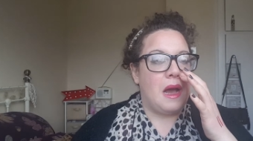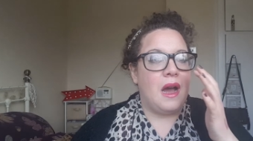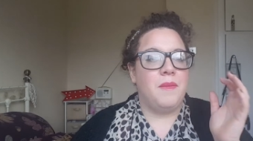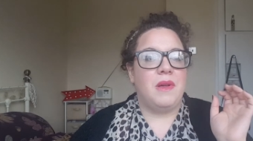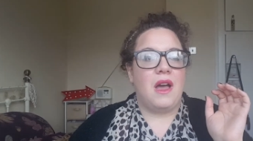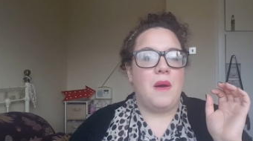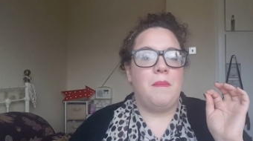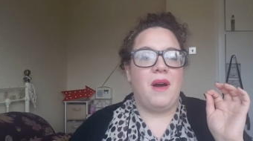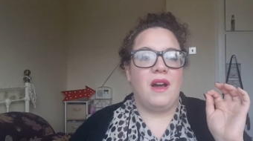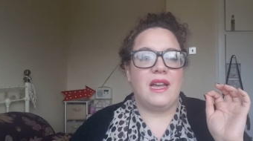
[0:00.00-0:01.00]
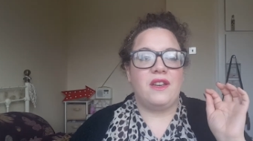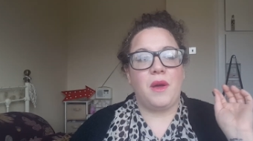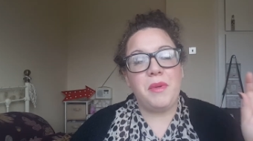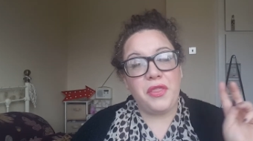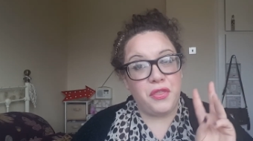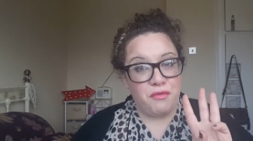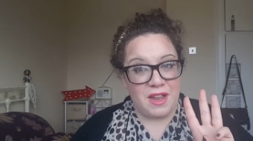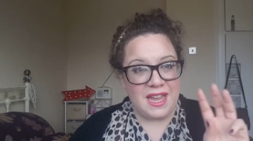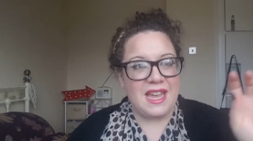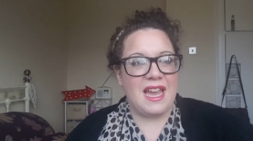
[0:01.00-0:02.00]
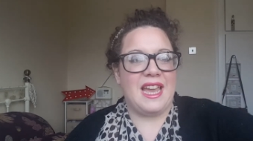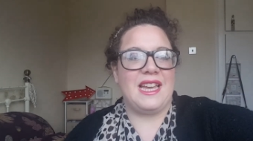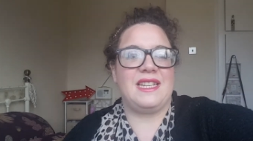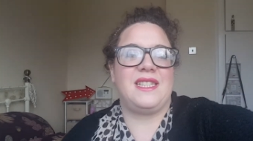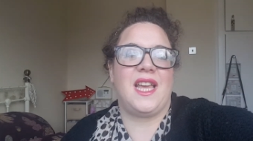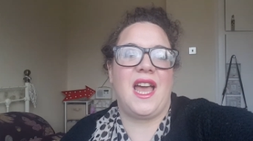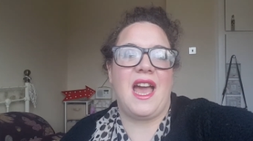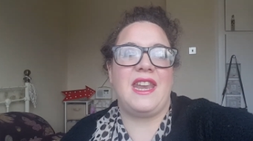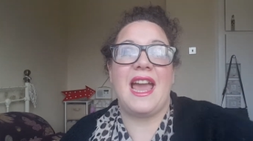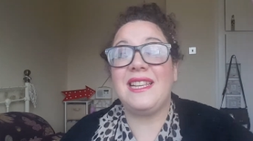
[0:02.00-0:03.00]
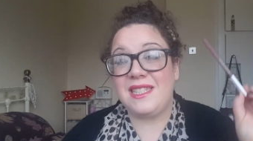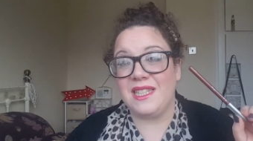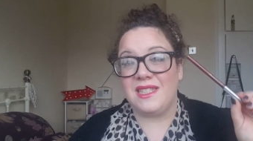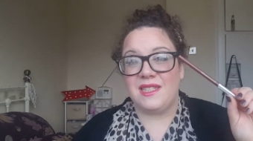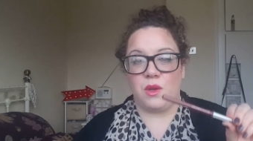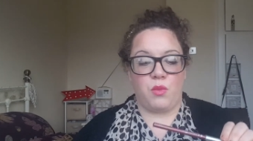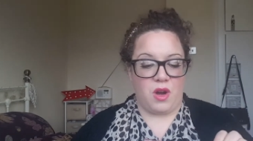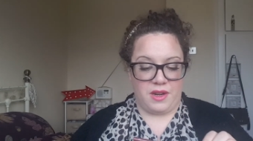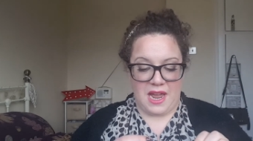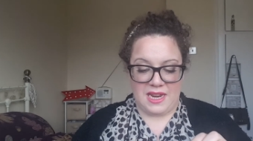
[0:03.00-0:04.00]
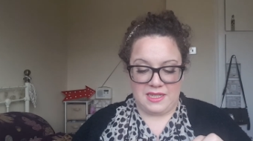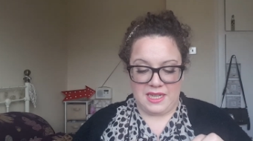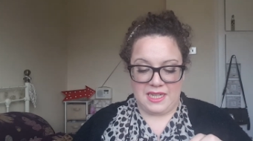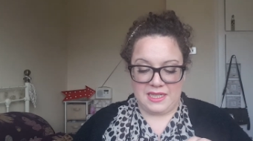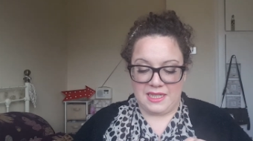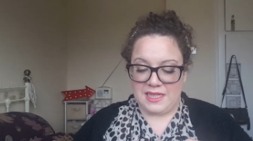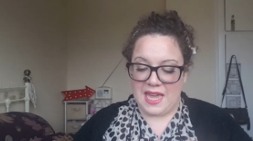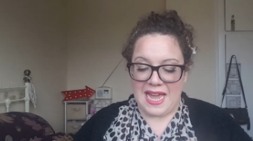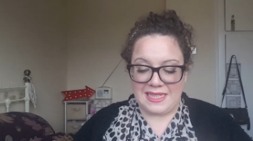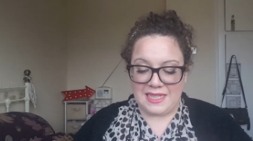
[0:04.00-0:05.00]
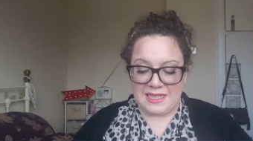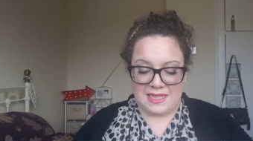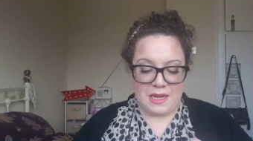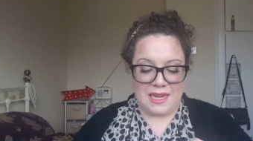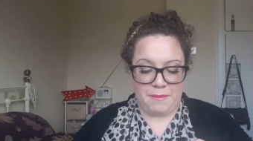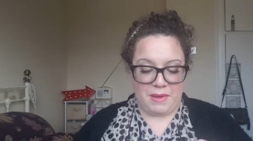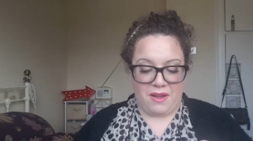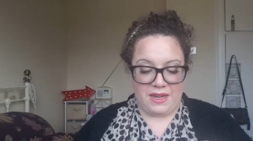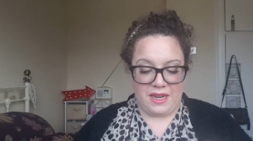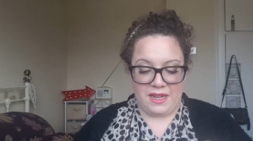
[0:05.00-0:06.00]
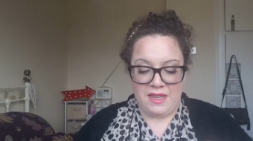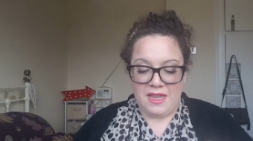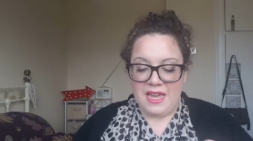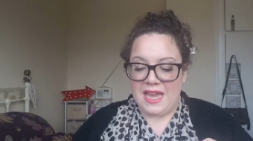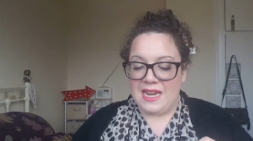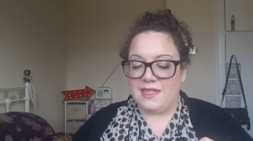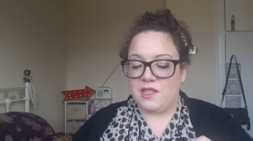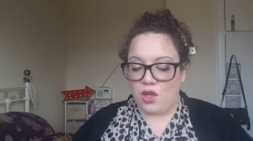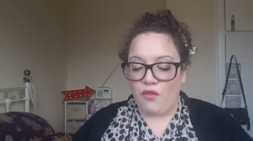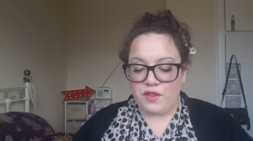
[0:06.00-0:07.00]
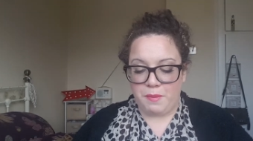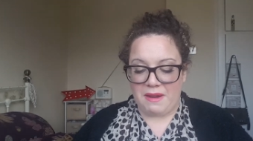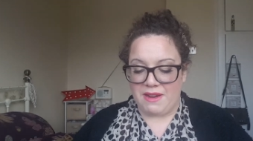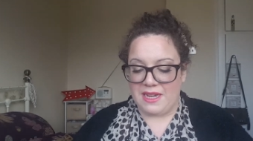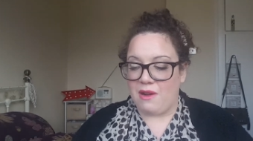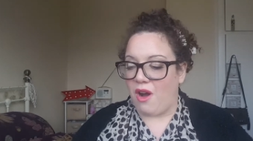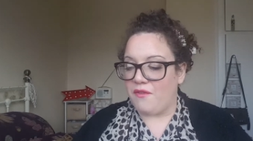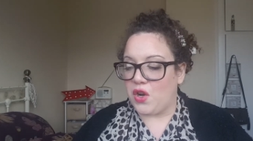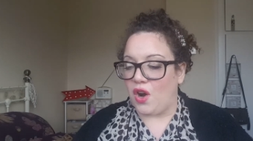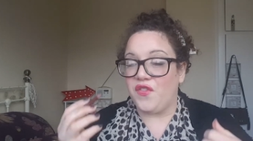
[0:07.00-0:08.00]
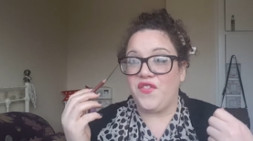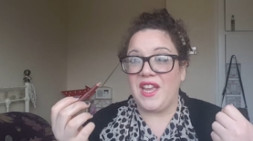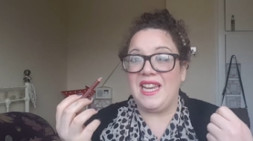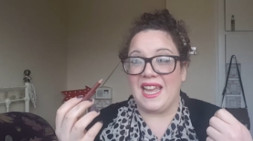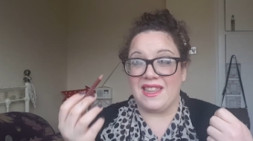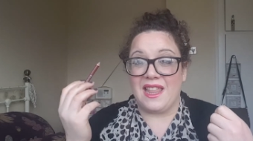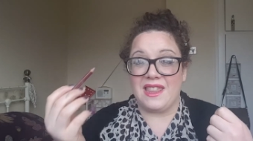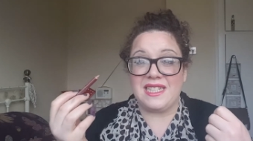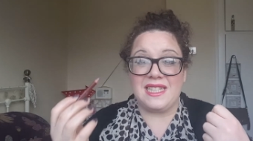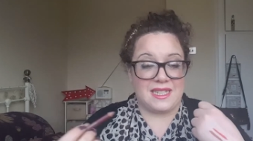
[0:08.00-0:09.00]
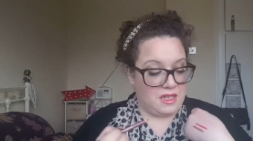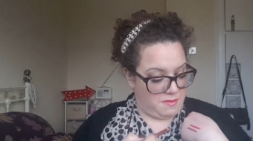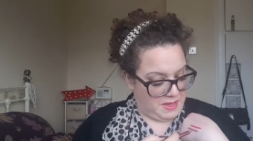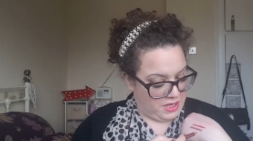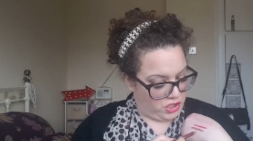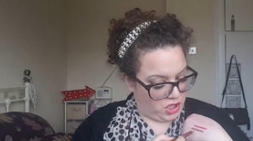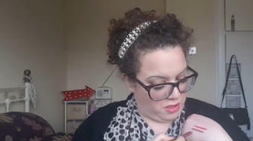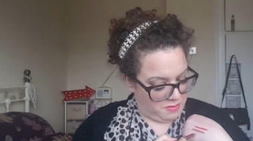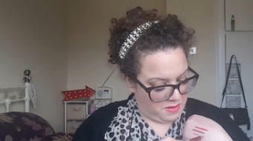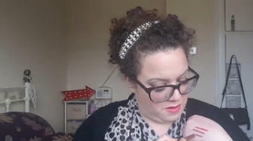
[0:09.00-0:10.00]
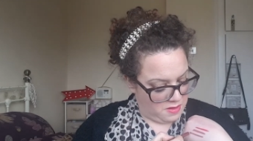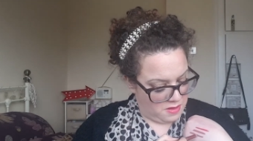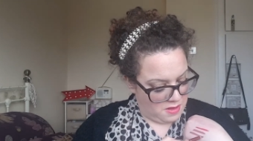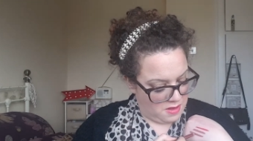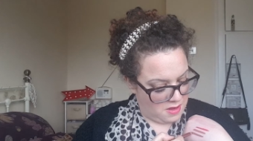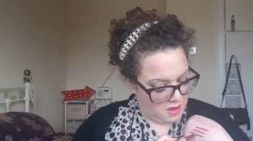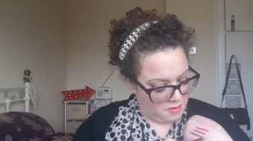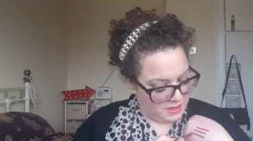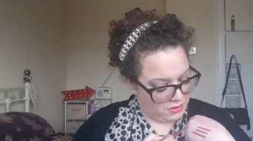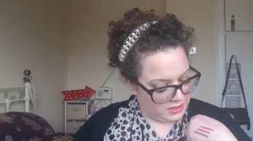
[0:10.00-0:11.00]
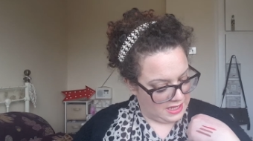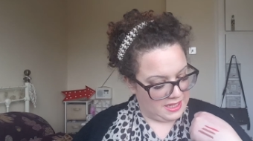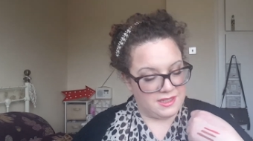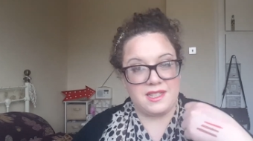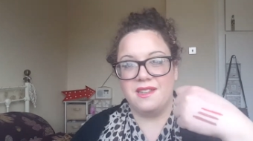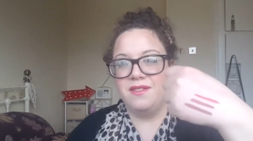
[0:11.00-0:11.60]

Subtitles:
My number three is an Essence one, and it is the Essence Lip Liner in Soft Berry. Now, I've got a feeling that this is going to be a dupe. Oh my God, it is.